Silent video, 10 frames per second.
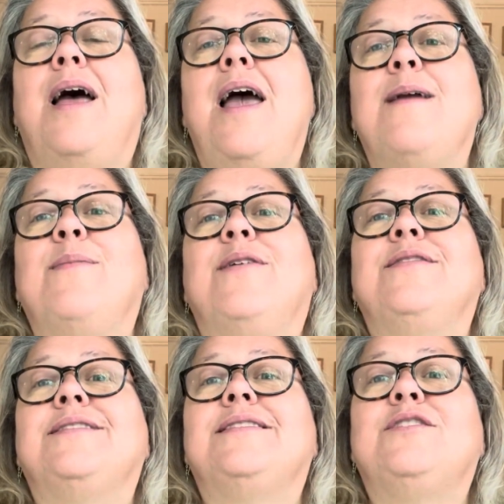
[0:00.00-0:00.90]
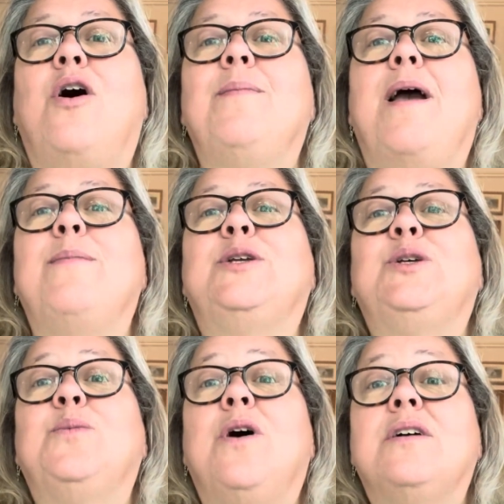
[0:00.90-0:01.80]
8 months, told me how much
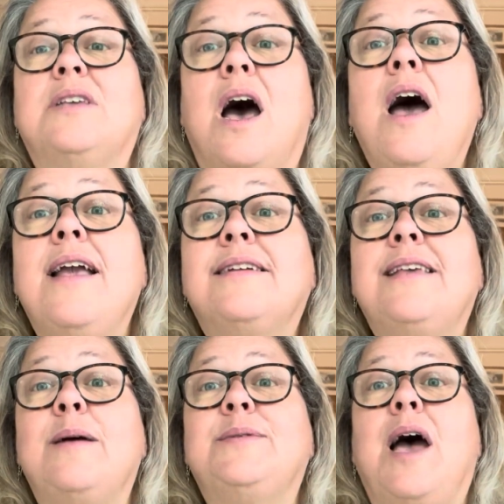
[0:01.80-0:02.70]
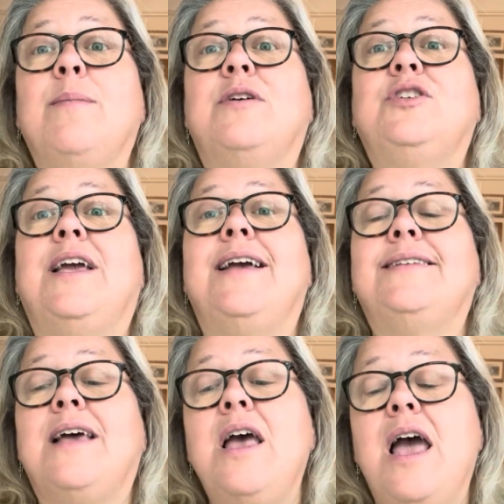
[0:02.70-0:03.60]
it was. I accept how much it is.